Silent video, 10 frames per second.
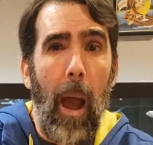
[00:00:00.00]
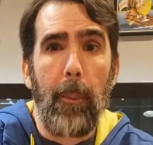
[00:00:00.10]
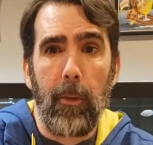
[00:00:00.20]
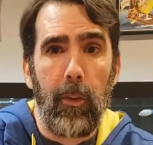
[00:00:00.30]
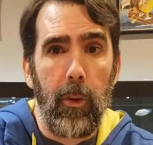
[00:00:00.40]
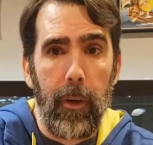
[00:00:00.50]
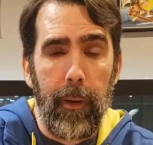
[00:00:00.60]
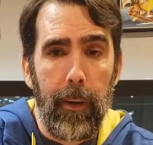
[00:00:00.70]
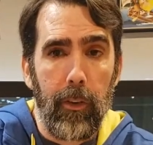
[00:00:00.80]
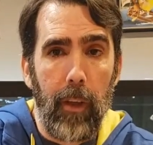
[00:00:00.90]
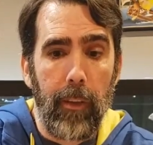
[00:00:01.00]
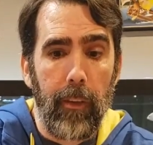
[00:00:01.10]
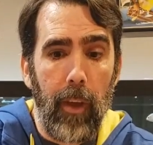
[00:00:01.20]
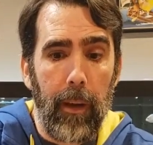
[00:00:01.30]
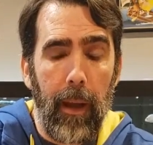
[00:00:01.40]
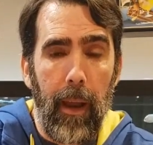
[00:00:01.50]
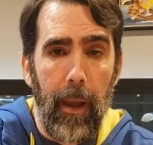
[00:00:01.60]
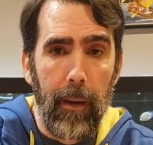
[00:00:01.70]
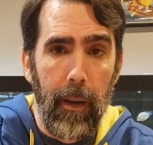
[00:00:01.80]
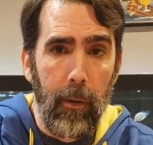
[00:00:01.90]
opportunities that the deck
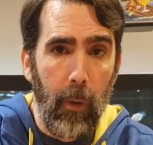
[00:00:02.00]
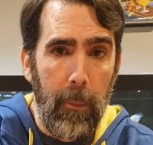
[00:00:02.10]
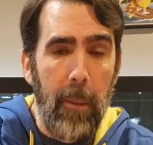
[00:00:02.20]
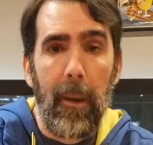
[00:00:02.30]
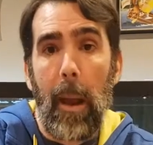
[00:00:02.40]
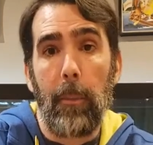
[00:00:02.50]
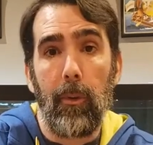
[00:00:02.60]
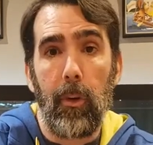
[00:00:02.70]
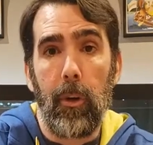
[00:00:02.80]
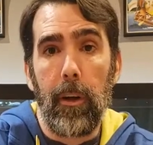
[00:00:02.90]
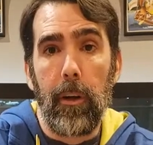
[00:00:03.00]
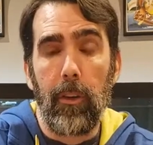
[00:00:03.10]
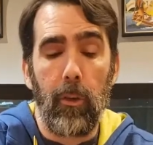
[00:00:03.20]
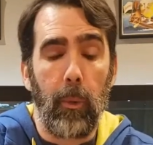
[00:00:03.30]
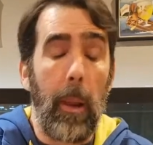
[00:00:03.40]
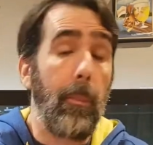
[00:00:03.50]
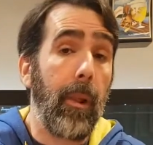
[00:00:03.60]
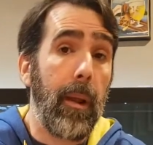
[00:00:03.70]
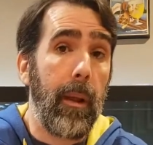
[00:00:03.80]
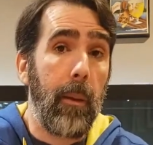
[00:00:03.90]
had. And what I mean by opportunities is when I
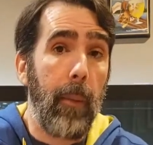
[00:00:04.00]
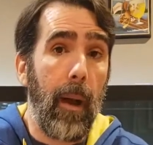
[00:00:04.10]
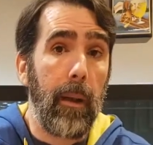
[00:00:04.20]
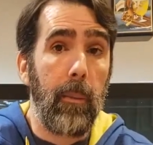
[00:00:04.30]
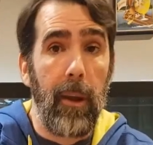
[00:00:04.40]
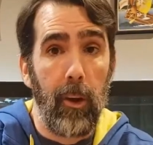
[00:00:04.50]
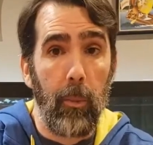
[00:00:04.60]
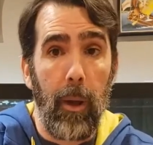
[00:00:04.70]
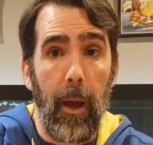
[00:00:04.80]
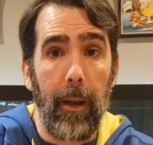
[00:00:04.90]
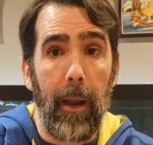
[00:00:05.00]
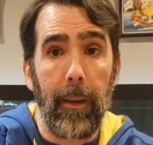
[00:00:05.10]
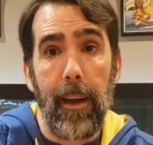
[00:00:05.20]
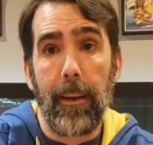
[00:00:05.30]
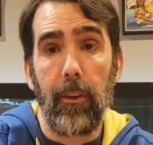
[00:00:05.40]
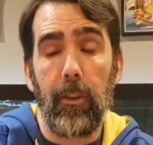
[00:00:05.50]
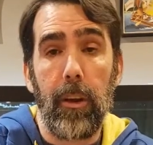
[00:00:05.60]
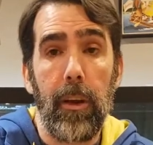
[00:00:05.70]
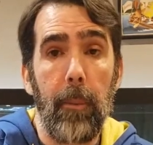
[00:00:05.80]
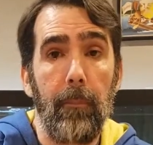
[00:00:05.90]
play in my Commander pod, I like to
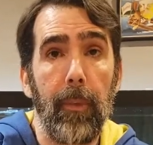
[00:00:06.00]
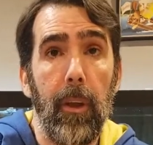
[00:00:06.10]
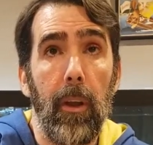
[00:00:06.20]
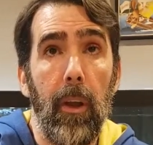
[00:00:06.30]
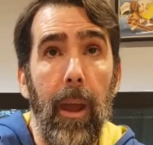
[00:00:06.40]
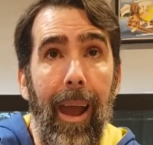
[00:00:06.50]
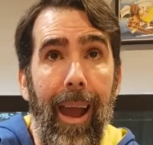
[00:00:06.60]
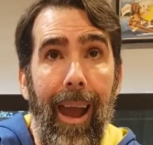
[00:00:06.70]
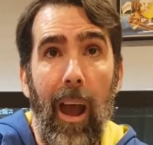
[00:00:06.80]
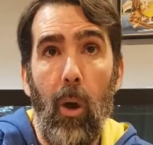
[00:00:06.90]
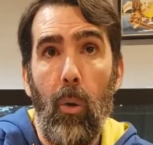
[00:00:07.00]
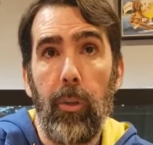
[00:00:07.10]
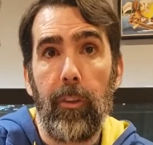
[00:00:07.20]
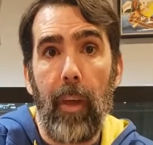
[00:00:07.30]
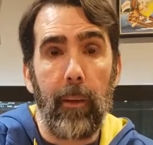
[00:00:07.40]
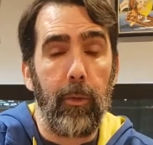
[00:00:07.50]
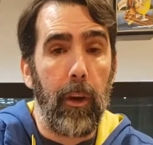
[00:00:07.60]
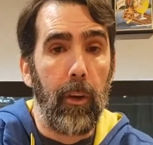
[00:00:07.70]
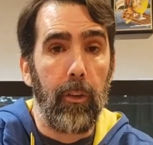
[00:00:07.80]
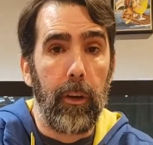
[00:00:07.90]
see how the deck
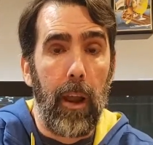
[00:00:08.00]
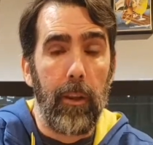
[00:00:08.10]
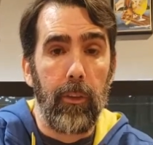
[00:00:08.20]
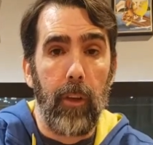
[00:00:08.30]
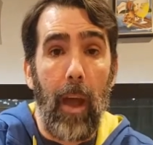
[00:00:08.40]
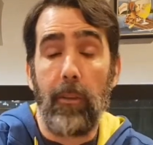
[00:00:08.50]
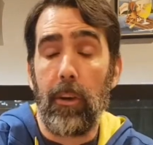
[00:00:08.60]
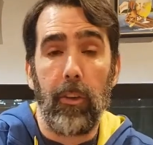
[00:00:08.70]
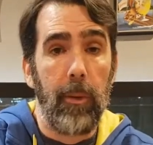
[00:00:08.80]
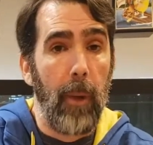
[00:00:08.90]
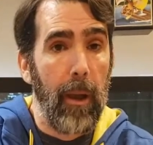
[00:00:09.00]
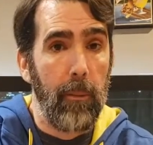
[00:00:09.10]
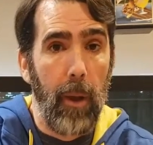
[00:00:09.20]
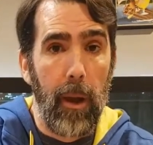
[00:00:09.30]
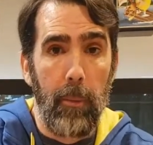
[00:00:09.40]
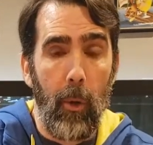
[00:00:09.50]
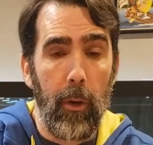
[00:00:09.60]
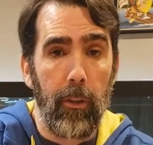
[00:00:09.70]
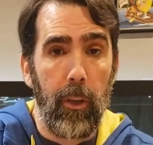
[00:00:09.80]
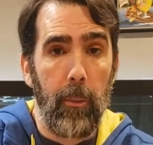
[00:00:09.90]
fares against obviously my
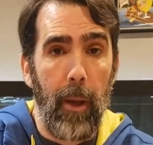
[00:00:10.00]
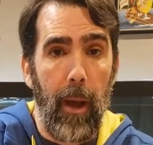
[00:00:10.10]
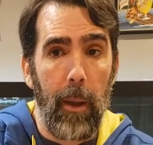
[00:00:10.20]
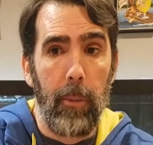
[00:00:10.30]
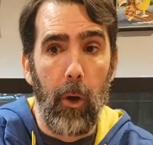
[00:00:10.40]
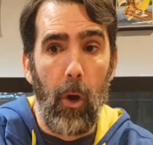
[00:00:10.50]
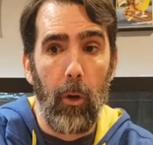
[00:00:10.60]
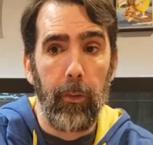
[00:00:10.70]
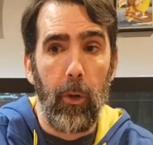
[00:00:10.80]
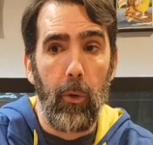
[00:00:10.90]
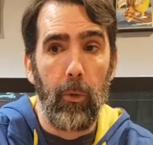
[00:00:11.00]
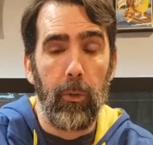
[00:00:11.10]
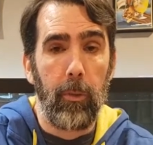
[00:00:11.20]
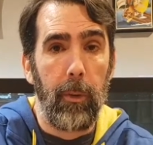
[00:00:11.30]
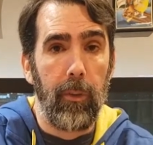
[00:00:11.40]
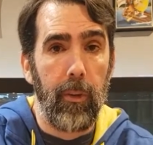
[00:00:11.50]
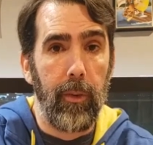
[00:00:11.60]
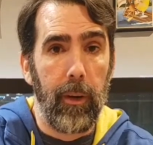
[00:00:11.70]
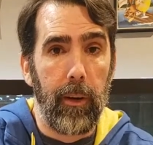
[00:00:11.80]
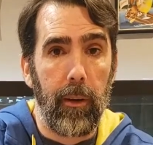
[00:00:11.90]
opponents in the pod, but also
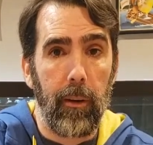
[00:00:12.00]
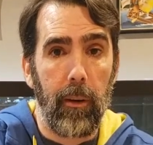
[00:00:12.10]
specific